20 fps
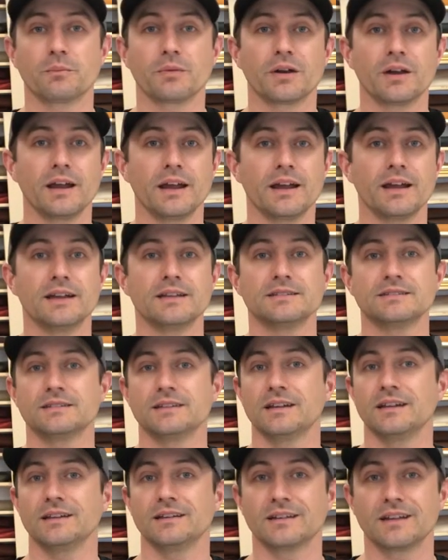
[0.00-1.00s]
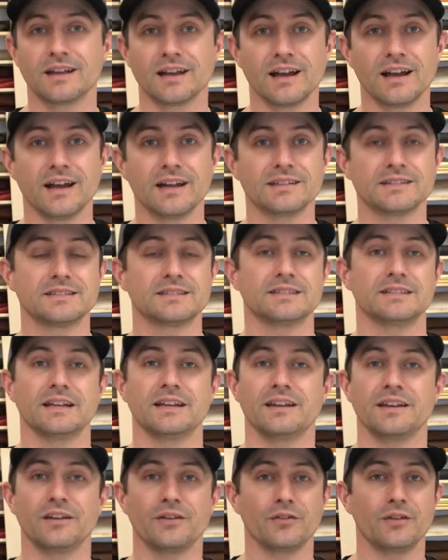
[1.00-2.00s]
brands and cuts
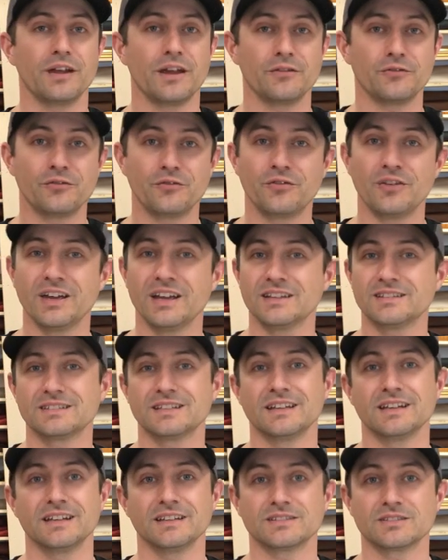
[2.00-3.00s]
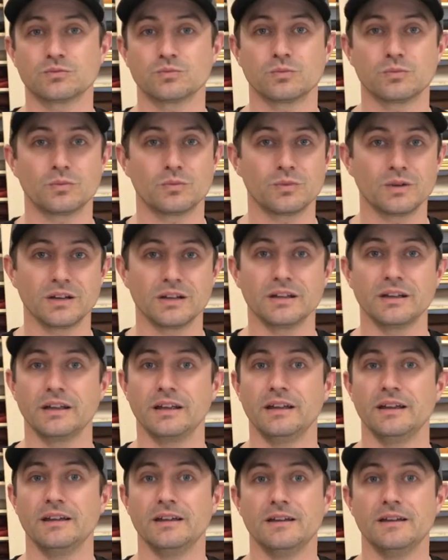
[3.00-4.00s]
and fits, and it's really,